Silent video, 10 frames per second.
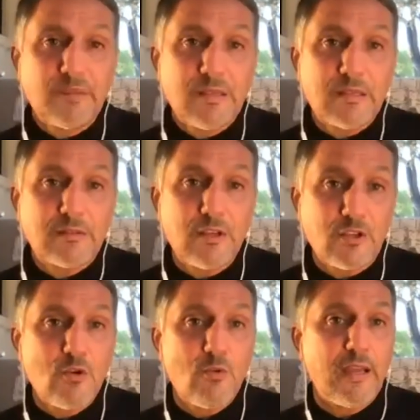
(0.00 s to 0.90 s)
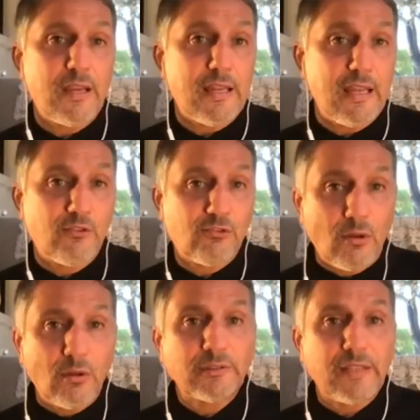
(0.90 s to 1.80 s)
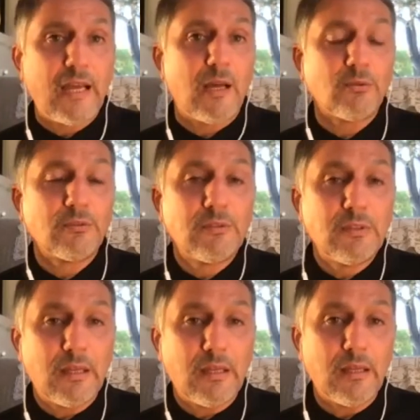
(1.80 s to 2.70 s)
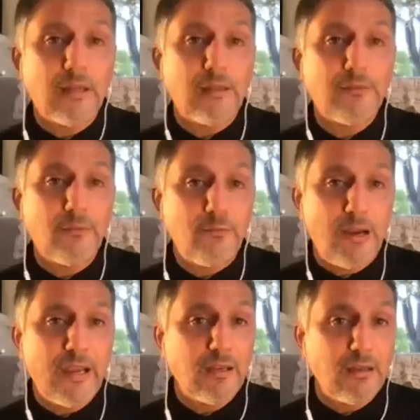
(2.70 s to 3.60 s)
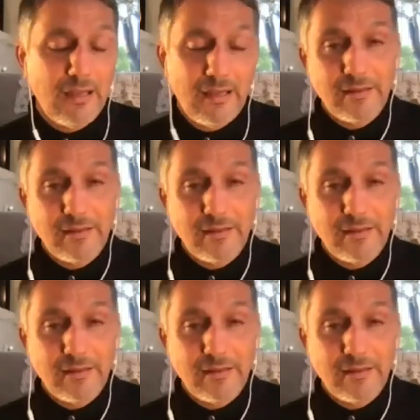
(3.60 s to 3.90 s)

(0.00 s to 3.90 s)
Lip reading: situated and sold down the drain,